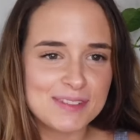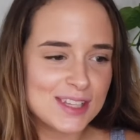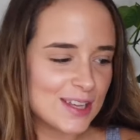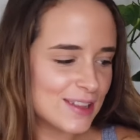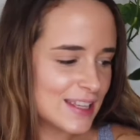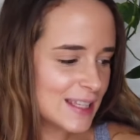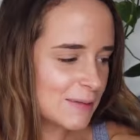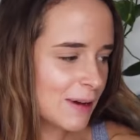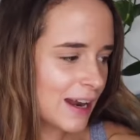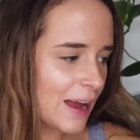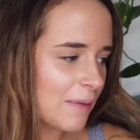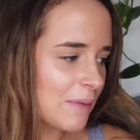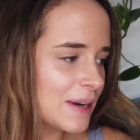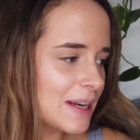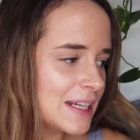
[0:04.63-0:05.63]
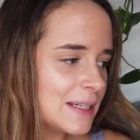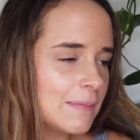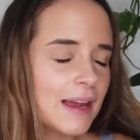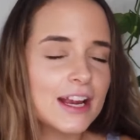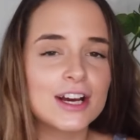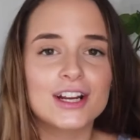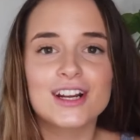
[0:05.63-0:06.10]
So this one I wanted to
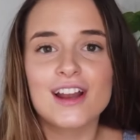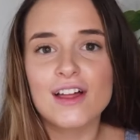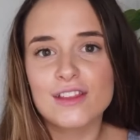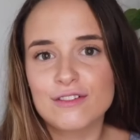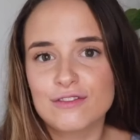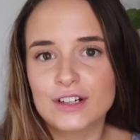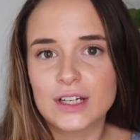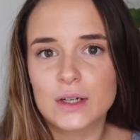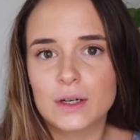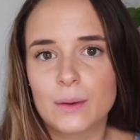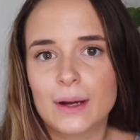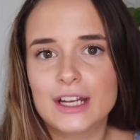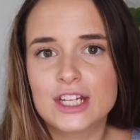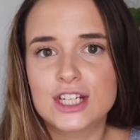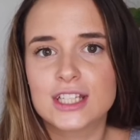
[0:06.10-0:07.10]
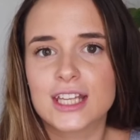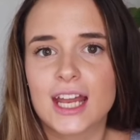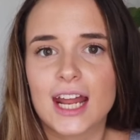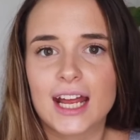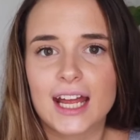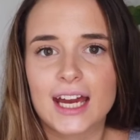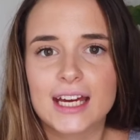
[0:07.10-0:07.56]
make on another frequent question that
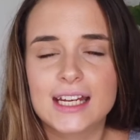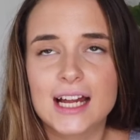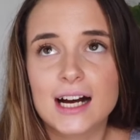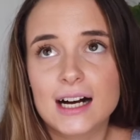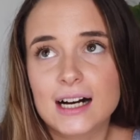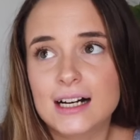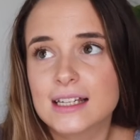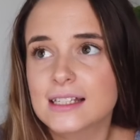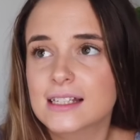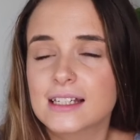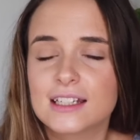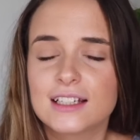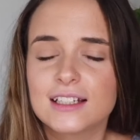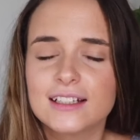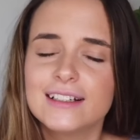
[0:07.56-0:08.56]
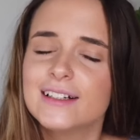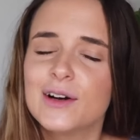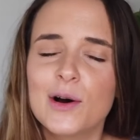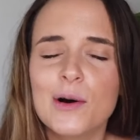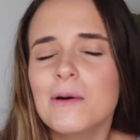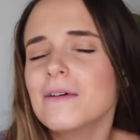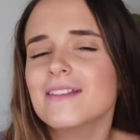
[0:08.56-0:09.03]
I get asked
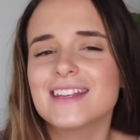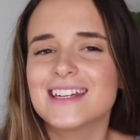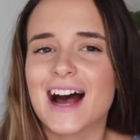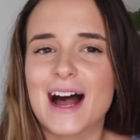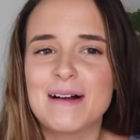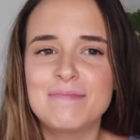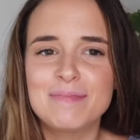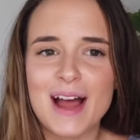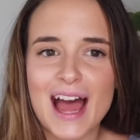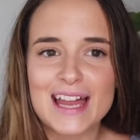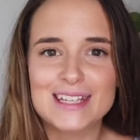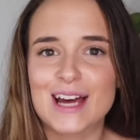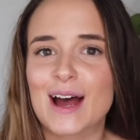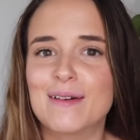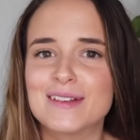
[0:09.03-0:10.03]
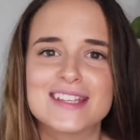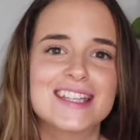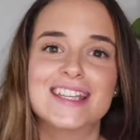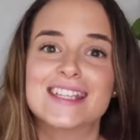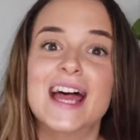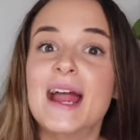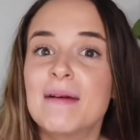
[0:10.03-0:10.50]
all the time. And I was
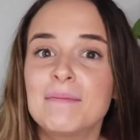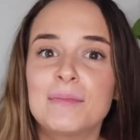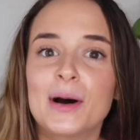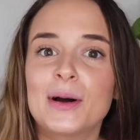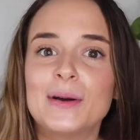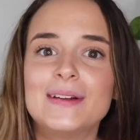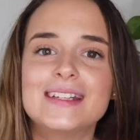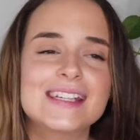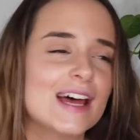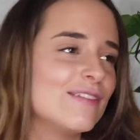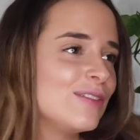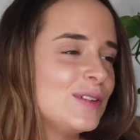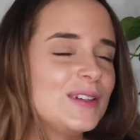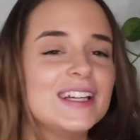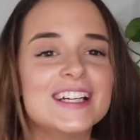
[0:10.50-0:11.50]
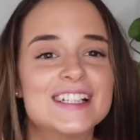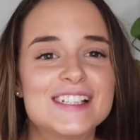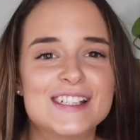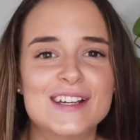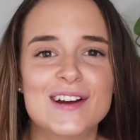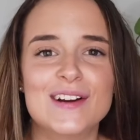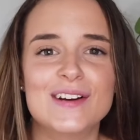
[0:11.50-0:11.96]
in the same boat a few
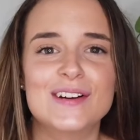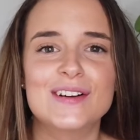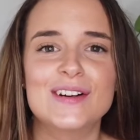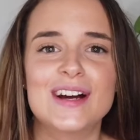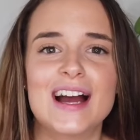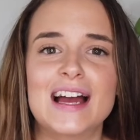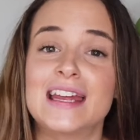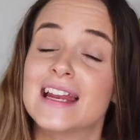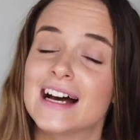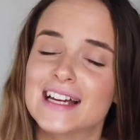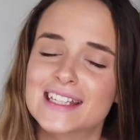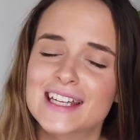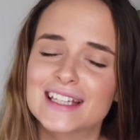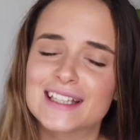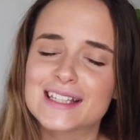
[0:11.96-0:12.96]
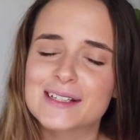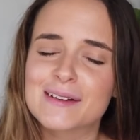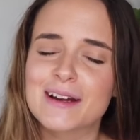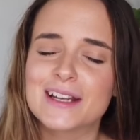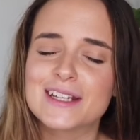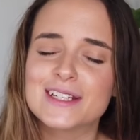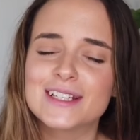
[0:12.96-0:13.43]
years ago in asking this
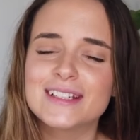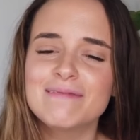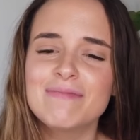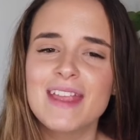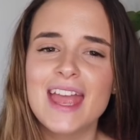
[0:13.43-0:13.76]
question.